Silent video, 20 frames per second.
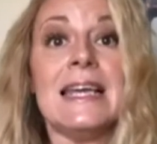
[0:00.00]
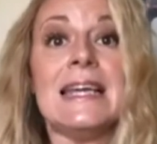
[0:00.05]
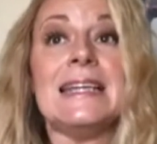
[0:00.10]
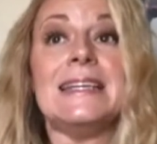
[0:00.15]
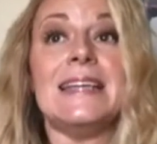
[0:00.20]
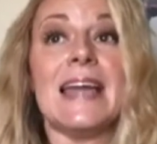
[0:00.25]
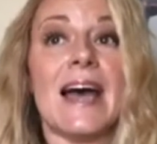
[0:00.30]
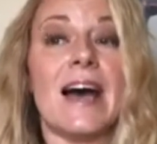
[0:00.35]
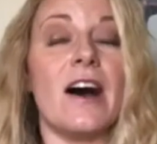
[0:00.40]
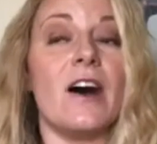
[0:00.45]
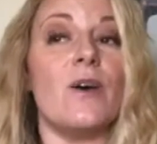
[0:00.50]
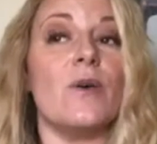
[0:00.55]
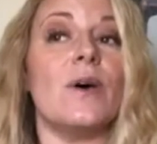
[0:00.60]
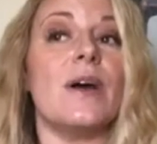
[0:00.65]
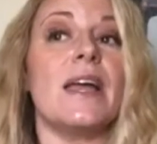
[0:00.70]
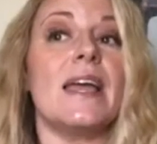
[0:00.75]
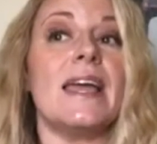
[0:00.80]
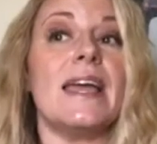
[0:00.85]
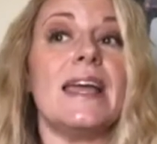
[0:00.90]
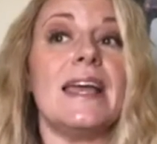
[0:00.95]
Now,
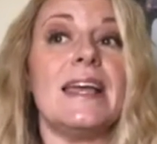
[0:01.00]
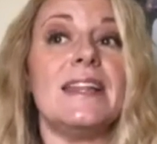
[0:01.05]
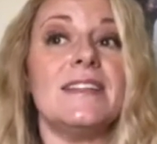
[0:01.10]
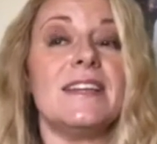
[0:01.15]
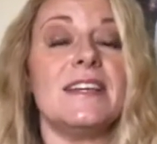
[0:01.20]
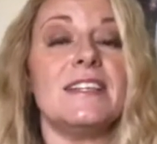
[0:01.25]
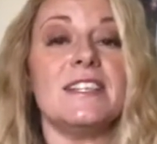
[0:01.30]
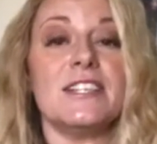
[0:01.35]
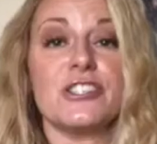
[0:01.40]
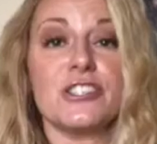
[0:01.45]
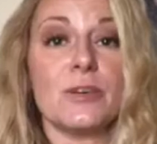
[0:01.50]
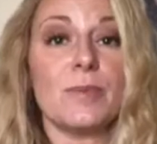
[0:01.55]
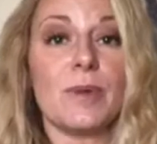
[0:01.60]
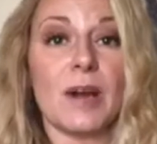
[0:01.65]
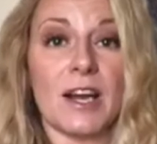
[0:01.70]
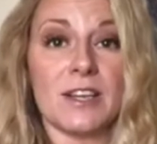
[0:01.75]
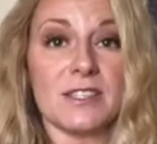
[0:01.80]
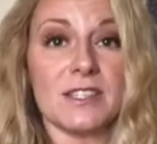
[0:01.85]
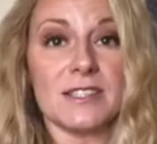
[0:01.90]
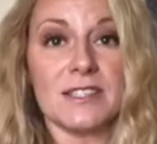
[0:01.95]
in the initial
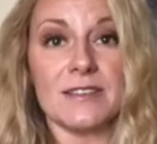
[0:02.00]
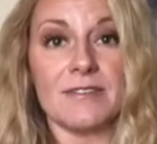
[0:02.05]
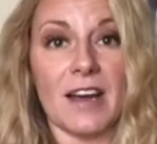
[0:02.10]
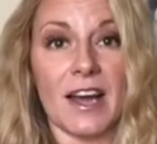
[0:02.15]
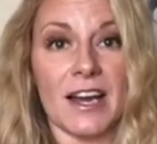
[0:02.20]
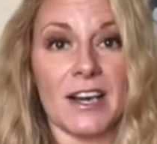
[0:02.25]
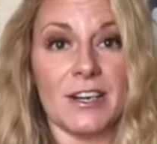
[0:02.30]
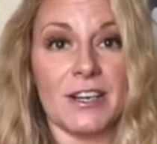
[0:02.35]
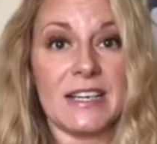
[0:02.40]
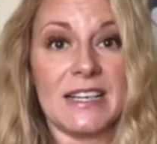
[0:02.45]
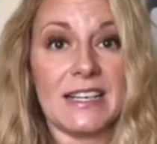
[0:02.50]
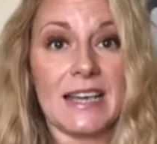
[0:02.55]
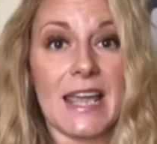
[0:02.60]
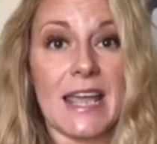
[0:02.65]
process of hiring,